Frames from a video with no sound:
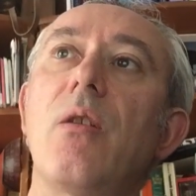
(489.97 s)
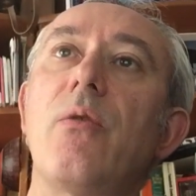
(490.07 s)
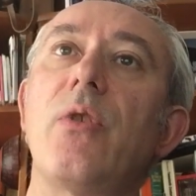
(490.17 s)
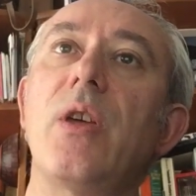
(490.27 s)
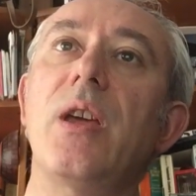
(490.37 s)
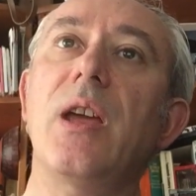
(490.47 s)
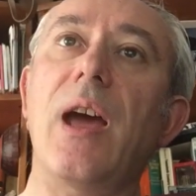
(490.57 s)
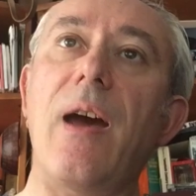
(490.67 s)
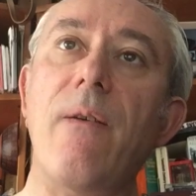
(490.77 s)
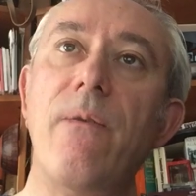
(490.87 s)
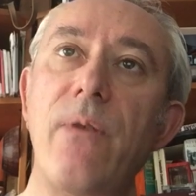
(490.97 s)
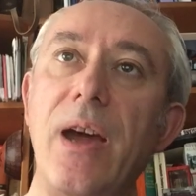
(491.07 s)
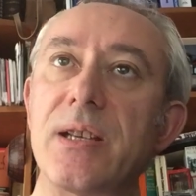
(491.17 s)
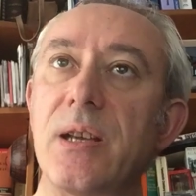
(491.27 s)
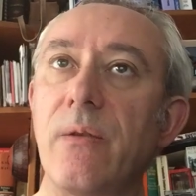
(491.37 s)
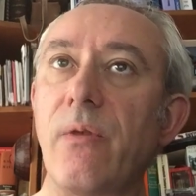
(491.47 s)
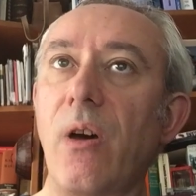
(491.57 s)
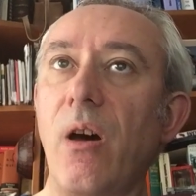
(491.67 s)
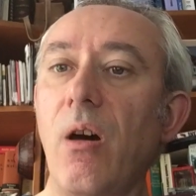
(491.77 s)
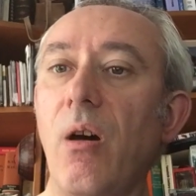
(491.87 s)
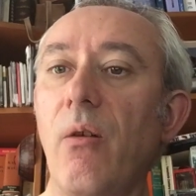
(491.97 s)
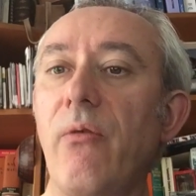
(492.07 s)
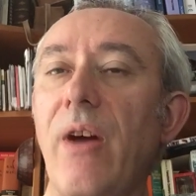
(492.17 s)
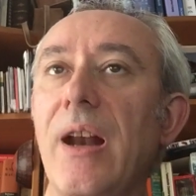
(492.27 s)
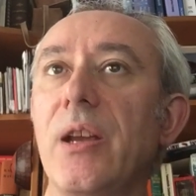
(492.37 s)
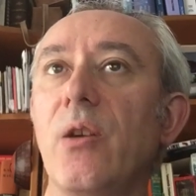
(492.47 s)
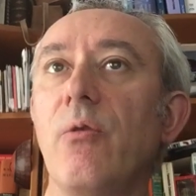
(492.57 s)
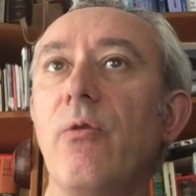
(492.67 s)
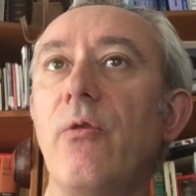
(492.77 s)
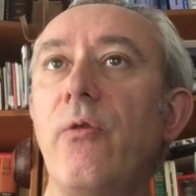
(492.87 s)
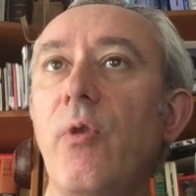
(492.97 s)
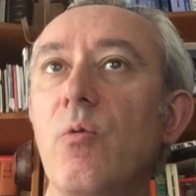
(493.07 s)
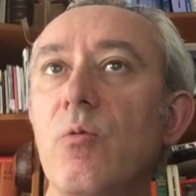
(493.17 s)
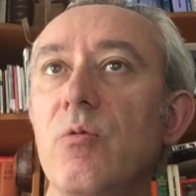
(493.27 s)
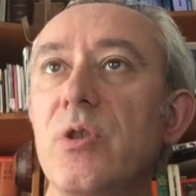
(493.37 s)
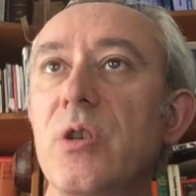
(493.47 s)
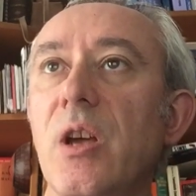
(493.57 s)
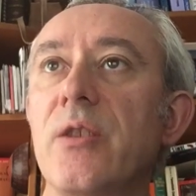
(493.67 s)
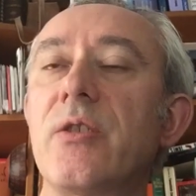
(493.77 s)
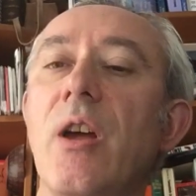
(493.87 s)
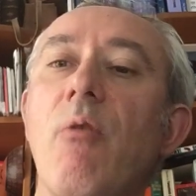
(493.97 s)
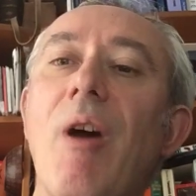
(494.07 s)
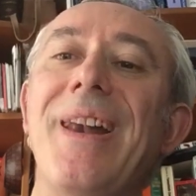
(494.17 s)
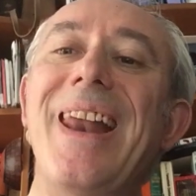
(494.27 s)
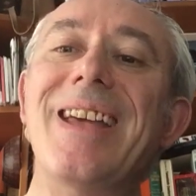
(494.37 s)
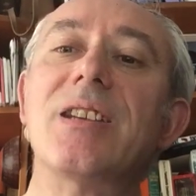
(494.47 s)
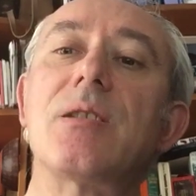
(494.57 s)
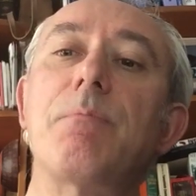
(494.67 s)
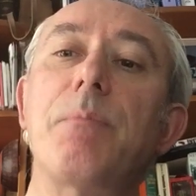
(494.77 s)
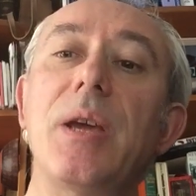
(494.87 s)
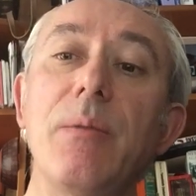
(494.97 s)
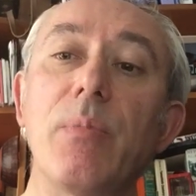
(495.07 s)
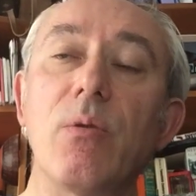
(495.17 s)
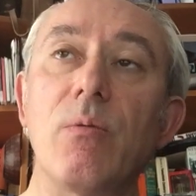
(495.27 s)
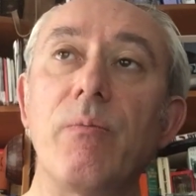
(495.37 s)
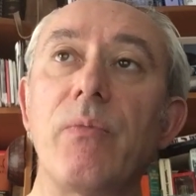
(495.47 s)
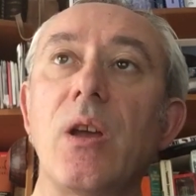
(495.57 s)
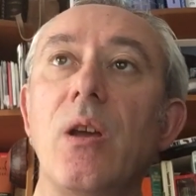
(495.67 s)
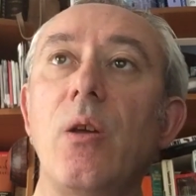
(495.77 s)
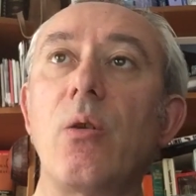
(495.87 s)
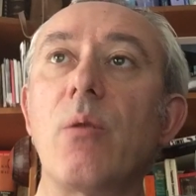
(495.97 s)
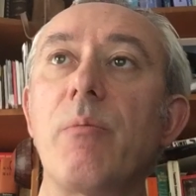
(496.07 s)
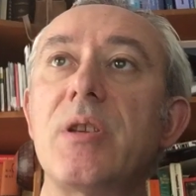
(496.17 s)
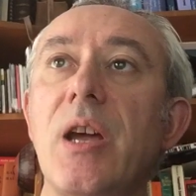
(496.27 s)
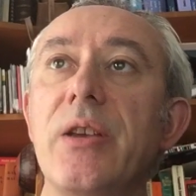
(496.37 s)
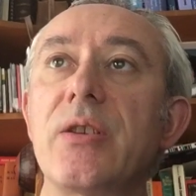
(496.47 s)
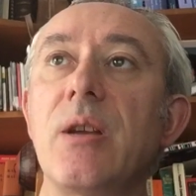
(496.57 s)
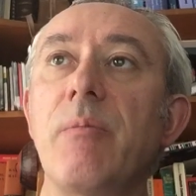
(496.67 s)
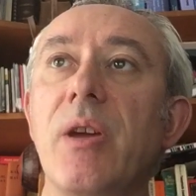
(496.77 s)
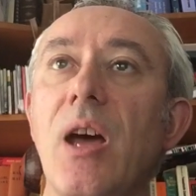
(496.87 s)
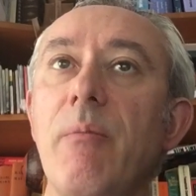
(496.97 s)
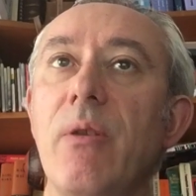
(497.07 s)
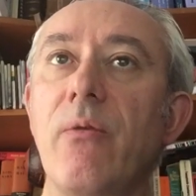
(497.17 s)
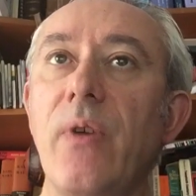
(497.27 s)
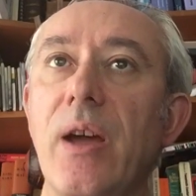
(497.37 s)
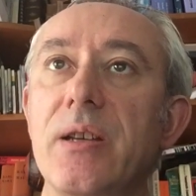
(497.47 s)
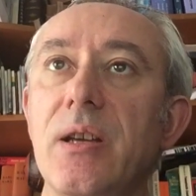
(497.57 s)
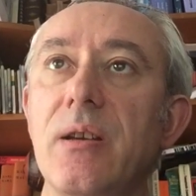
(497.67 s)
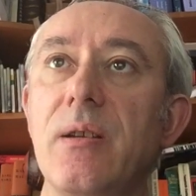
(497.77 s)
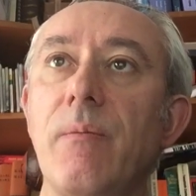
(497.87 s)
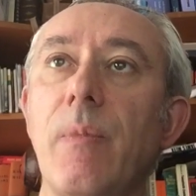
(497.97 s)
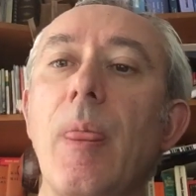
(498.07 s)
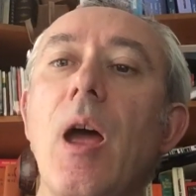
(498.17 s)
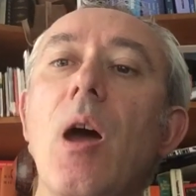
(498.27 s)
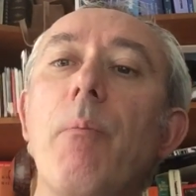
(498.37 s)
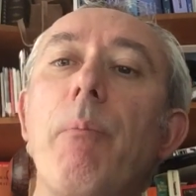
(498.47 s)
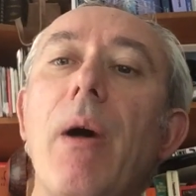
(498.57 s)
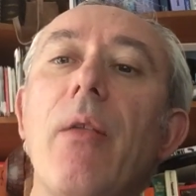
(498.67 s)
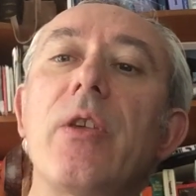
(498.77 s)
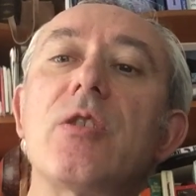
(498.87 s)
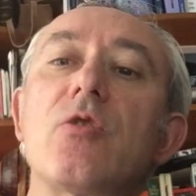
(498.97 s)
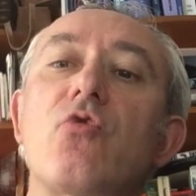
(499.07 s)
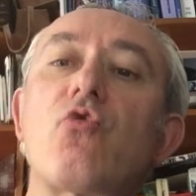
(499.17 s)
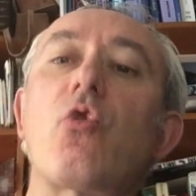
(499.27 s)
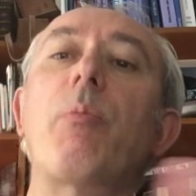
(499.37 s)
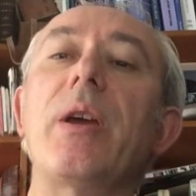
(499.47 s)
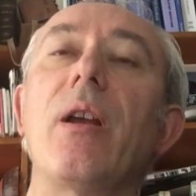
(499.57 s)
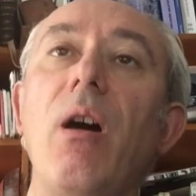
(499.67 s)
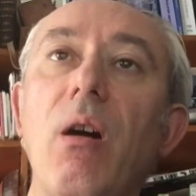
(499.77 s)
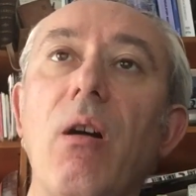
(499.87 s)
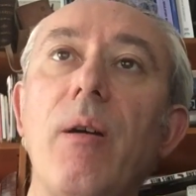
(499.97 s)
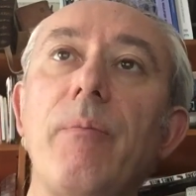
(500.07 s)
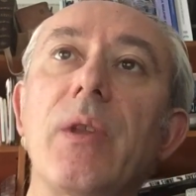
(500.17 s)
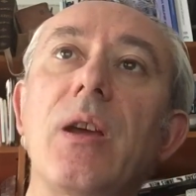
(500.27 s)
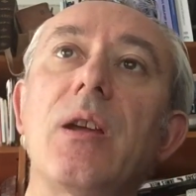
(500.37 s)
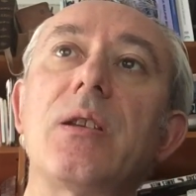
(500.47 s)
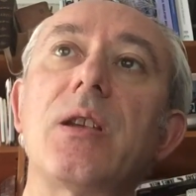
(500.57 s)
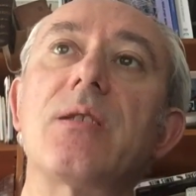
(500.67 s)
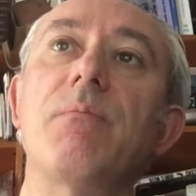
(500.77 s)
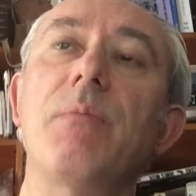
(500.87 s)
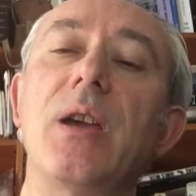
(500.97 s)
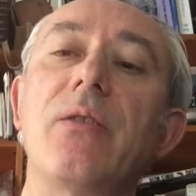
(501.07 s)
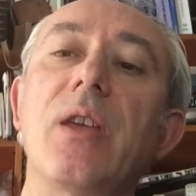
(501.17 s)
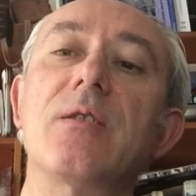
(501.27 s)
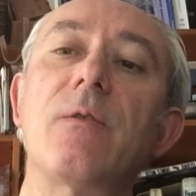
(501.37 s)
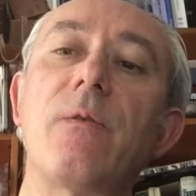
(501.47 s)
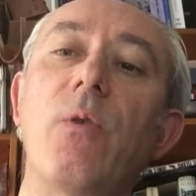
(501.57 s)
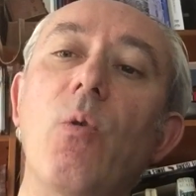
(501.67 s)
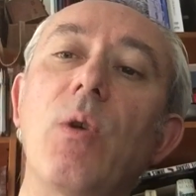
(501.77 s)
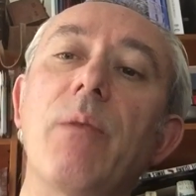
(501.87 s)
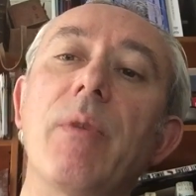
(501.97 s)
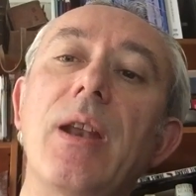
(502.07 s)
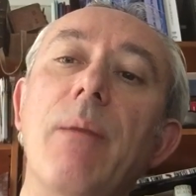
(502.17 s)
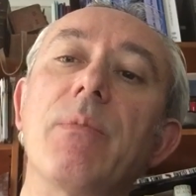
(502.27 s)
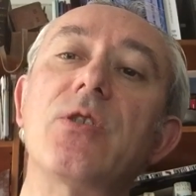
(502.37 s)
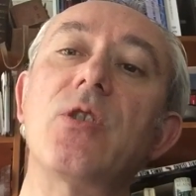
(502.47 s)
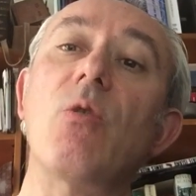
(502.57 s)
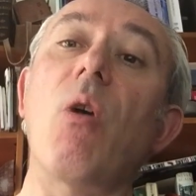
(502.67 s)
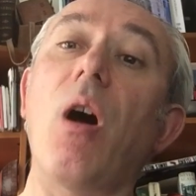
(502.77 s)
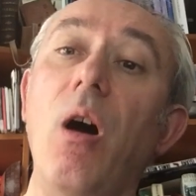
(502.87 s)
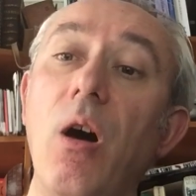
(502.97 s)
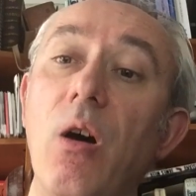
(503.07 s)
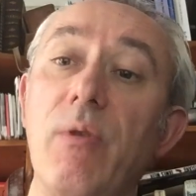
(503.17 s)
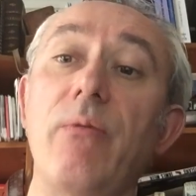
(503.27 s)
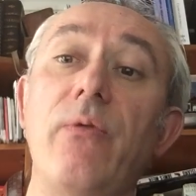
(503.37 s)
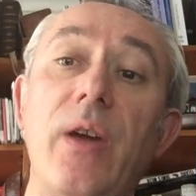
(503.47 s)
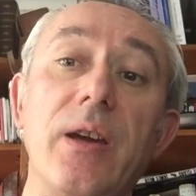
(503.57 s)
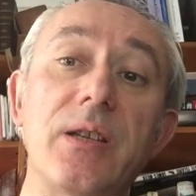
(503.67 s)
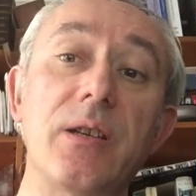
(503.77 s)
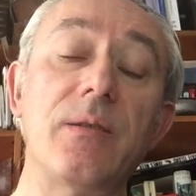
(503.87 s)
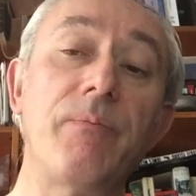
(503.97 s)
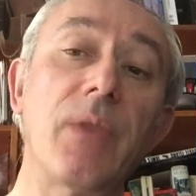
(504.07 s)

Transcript: the effective R value falls as there are less people who can potentially become infected. But this drop in R doesn't mean there's a fall in the numbers who are infected.